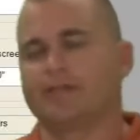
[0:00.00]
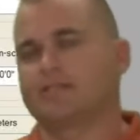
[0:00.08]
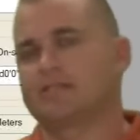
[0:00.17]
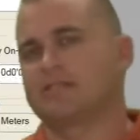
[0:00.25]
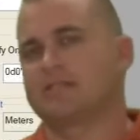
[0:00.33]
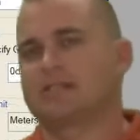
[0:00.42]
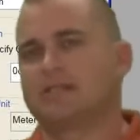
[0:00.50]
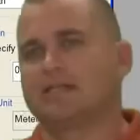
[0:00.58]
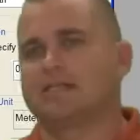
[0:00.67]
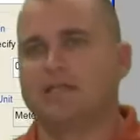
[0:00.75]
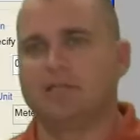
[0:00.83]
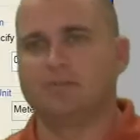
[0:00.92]
You see it's
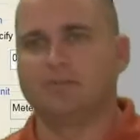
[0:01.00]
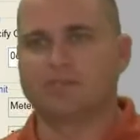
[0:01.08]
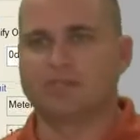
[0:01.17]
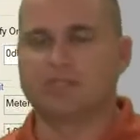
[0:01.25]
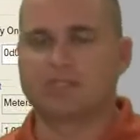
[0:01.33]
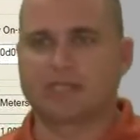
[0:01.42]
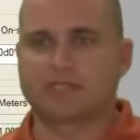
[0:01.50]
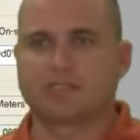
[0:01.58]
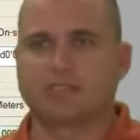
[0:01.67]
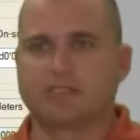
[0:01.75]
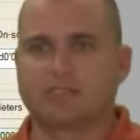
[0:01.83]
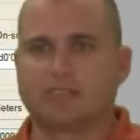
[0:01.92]
got tables and
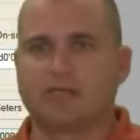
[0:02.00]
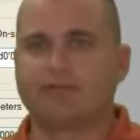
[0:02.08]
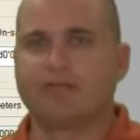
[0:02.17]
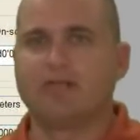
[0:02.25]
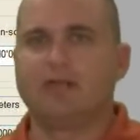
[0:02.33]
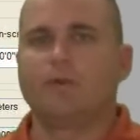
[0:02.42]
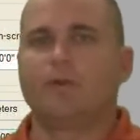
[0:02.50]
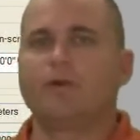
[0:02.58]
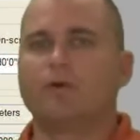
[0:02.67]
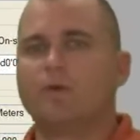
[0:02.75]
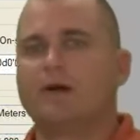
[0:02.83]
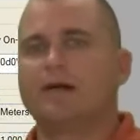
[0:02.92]
sections and stuff. We
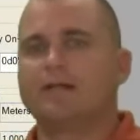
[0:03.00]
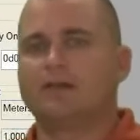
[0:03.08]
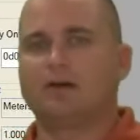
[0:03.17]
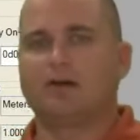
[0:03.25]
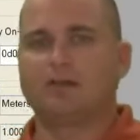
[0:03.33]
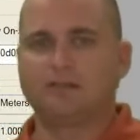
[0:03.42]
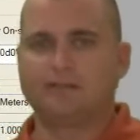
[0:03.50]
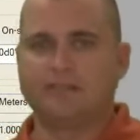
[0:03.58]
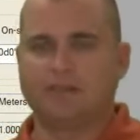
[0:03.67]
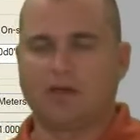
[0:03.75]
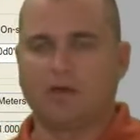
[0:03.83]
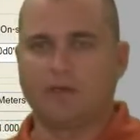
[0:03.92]
don't want all of
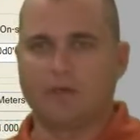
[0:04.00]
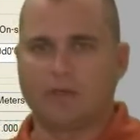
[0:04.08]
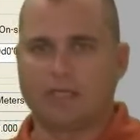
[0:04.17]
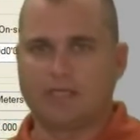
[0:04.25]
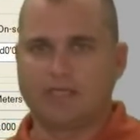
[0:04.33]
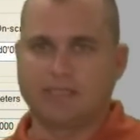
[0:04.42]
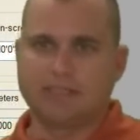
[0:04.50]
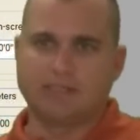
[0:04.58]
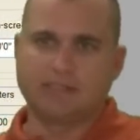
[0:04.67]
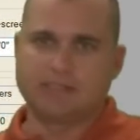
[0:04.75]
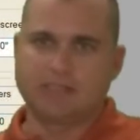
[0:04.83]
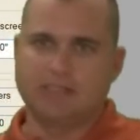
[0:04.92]
it. All we want
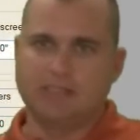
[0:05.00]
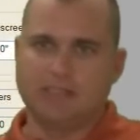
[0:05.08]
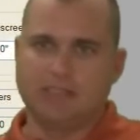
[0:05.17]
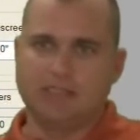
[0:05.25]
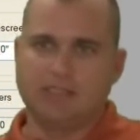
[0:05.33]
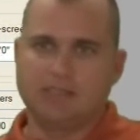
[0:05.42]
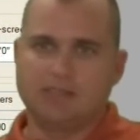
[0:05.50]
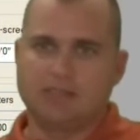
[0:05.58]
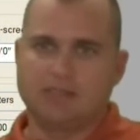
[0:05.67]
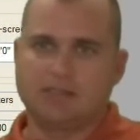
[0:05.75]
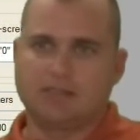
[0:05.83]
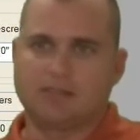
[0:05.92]
is the
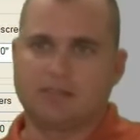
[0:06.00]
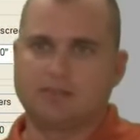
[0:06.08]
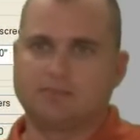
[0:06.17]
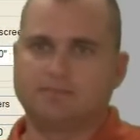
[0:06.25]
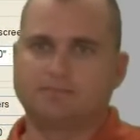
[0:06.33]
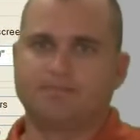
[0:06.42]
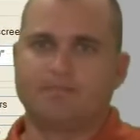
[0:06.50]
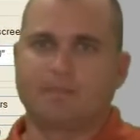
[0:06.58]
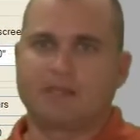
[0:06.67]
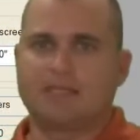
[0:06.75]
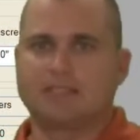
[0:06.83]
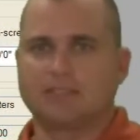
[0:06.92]
kind
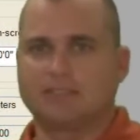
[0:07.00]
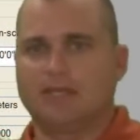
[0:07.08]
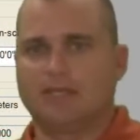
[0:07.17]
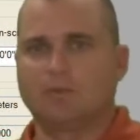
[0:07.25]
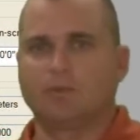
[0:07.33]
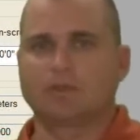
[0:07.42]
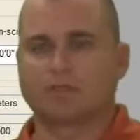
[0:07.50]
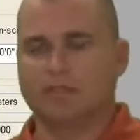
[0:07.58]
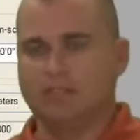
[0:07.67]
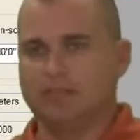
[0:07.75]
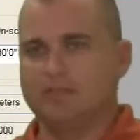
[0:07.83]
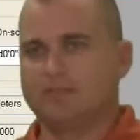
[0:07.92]
of the line work,
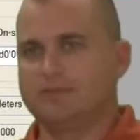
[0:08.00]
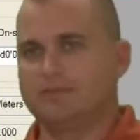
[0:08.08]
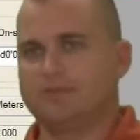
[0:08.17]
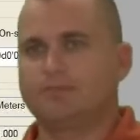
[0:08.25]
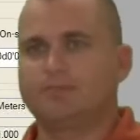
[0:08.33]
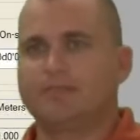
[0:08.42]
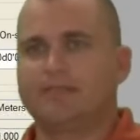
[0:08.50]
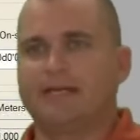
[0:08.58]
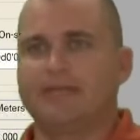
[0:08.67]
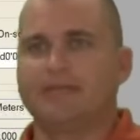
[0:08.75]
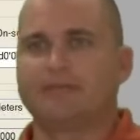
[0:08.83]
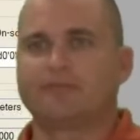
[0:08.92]
the
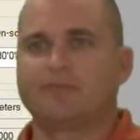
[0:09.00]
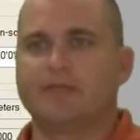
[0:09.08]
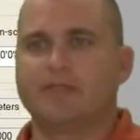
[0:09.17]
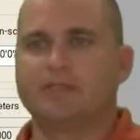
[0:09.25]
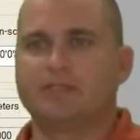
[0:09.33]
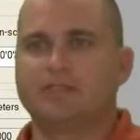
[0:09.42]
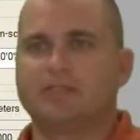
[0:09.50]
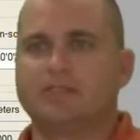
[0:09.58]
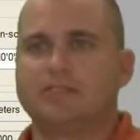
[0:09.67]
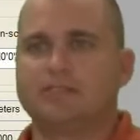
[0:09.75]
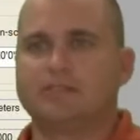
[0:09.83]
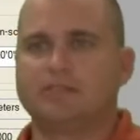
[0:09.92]
planning information that
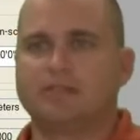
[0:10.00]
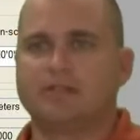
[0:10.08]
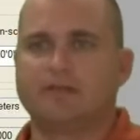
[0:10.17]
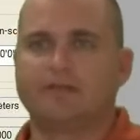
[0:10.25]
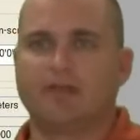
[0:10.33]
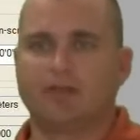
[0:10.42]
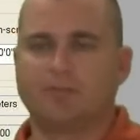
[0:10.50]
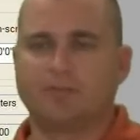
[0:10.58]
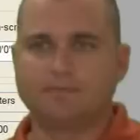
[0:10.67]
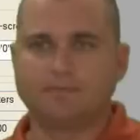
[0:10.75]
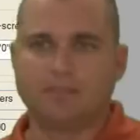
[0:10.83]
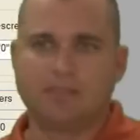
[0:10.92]
is available.